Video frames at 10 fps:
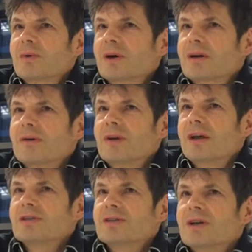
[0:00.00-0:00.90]
it work are
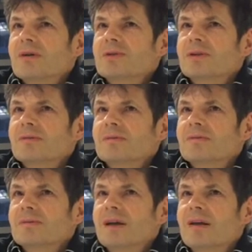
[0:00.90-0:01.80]
relationships, and
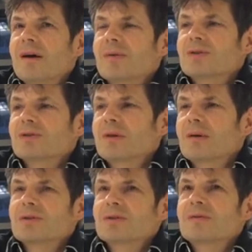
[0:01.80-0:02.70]
you know that was
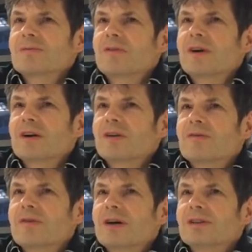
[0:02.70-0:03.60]
that was very good
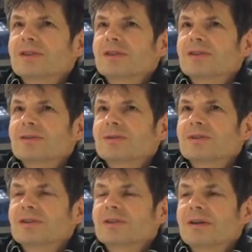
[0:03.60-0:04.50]
advice because it was
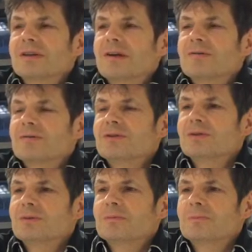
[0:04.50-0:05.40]
just like don't
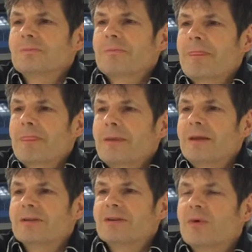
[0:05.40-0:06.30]

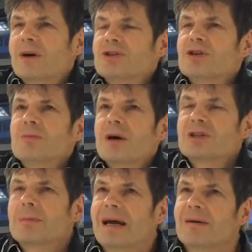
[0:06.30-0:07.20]
you know don't worry too
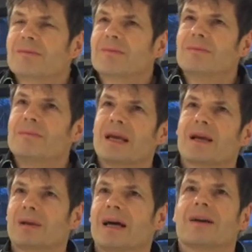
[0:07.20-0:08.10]
much about being
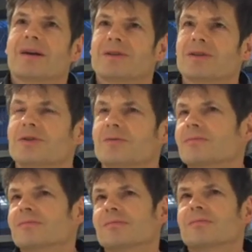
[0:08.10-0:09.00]
a planner. Just
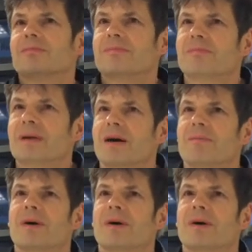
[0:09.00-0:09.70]
become